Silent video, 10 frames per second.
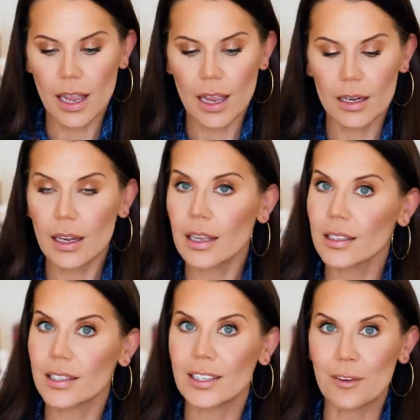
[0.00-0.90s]
and
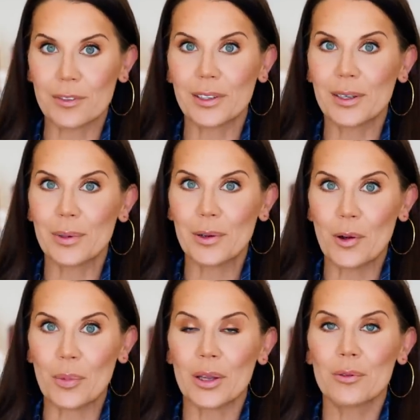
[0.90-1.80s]
it's definitely been
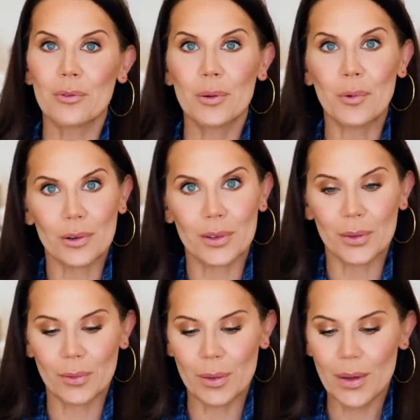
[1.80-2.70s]
open for more
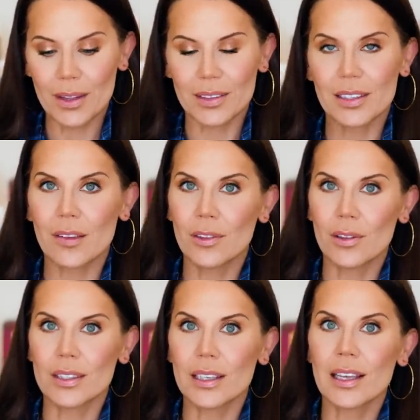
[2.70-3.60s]
than three months, even
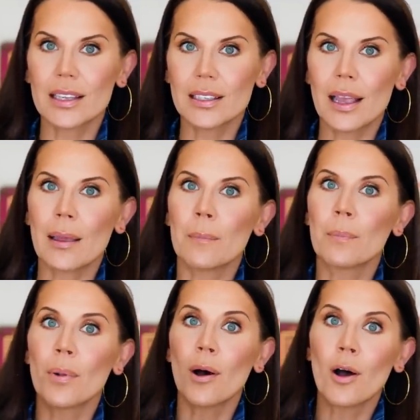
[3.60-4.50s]
though this is a
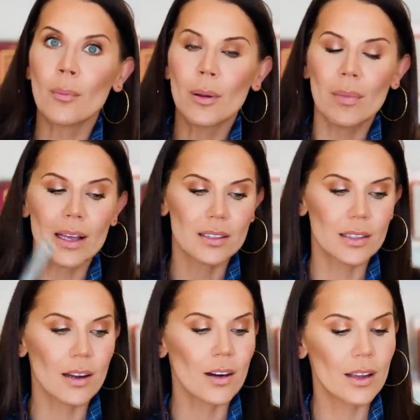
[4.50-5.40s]
bomb
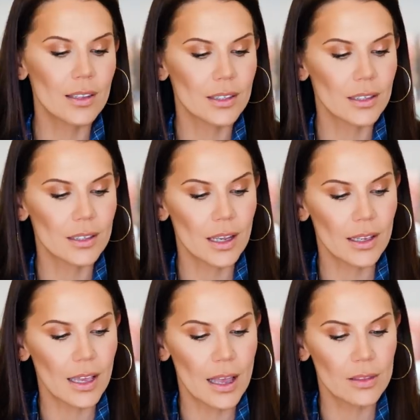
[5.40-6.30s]
mascara. This is
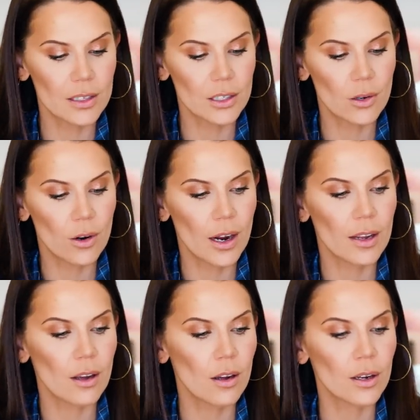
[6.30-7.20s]
again the Dior
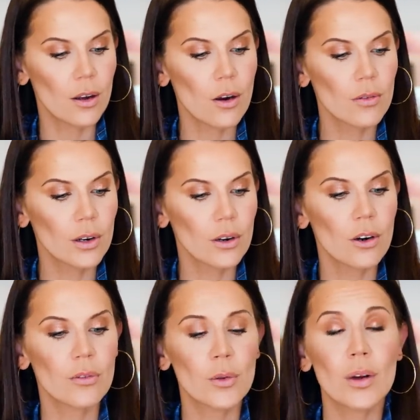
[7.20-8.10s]
Iconic
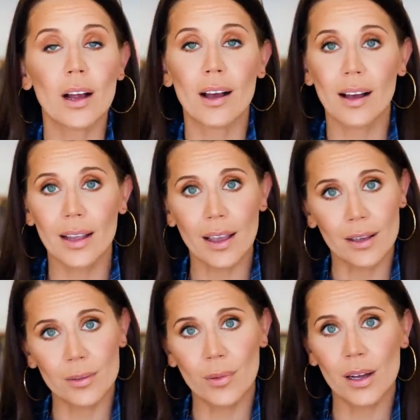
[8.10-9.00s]
Overcurl. If you want a high
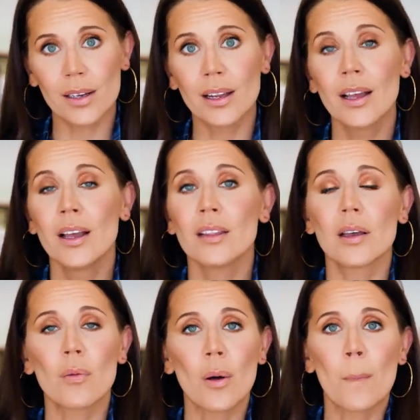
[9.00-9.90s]
end one
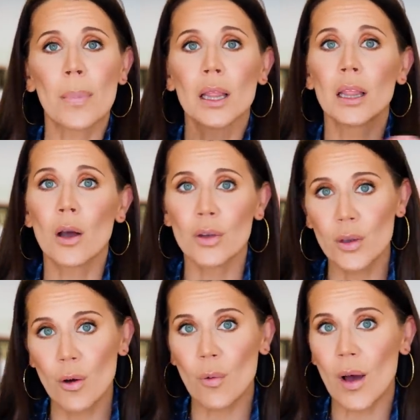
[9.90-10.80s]
that will blow
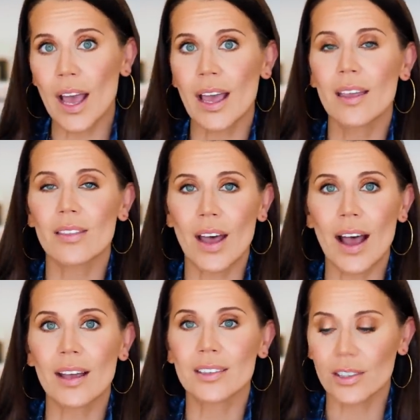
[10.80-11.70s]
you away,
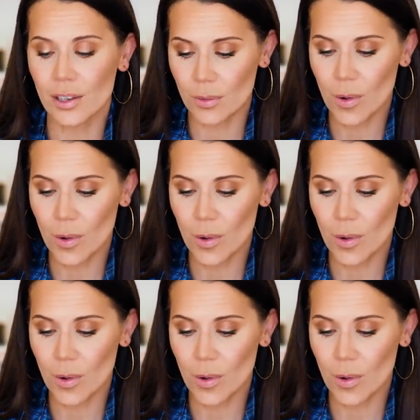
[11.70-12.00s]
that is a good